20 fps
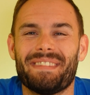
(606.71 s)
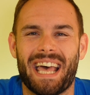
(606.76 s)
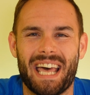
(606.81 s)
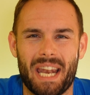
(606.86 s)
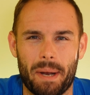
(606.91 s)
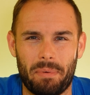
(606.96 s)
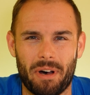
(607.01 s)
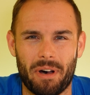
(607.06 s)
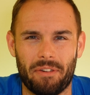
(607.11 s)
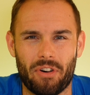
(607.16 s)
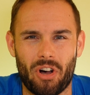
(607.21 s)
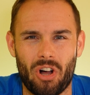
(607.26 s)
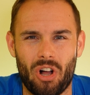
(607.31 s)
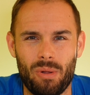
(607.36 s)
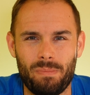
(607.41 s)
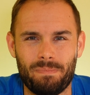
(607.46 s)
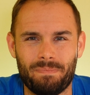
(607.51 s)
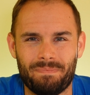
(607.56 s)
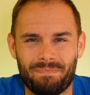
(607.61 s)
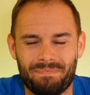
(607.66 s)
and above
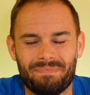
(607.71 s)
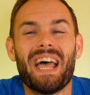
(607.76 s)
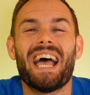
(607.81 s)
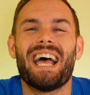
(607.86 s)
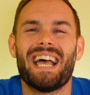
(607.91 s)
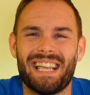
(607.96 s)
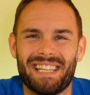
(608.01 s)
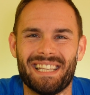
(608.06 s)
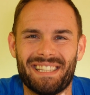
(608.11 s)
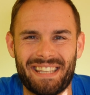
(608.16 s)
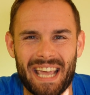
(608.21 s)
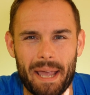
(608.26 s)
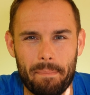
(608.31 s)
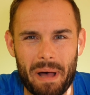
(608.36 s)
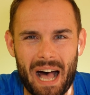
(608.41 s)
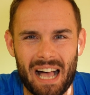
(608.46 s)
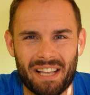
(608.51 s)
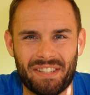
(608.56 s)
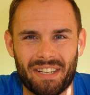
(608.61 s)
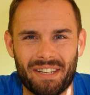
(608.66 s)
all, stay
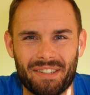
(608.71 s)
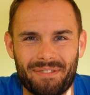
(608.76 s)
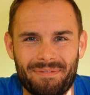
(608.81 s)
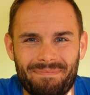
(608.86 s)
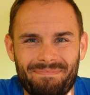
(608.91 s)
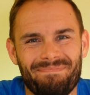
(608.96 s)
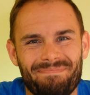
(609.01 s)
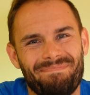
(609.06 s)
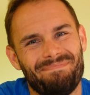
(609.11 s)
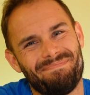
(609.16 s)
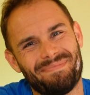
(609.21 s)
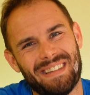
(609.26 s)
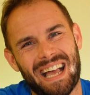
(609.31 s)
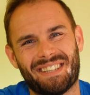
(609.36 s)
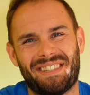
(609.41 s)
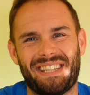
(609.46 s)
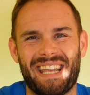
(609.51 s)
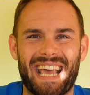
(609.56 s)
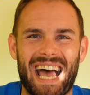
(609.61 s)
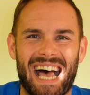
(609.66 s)
positive. I'll
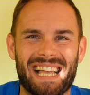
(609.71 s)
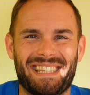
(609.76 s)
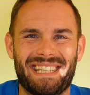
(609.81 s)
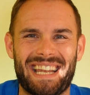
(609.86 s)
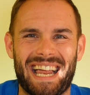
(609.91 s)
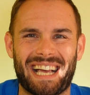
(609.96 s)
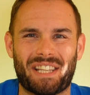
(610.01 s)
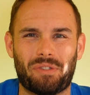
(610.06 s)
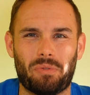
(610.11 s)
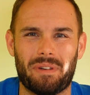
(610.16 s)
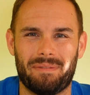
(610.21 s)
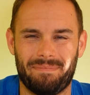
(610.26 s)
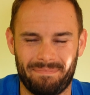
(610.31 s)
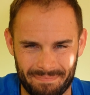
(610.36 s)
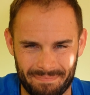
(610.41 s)
see you guys in the next one.